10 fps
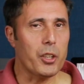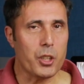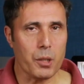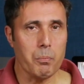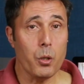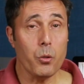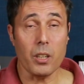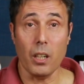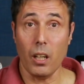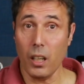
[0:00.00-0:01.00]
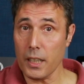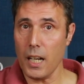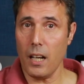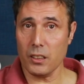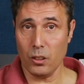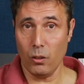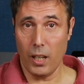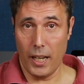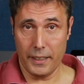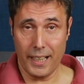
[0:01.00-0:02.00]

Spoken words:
smoother legato line.